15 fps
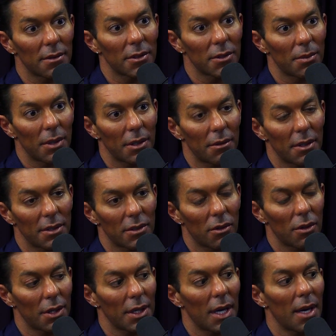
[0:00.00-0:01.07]
It's pretty great. It's
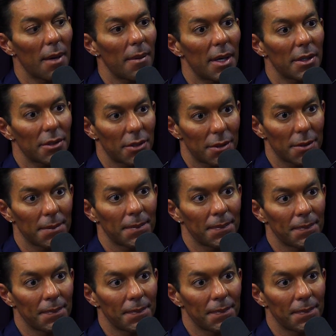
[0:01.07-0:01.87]
called a Yacht Master,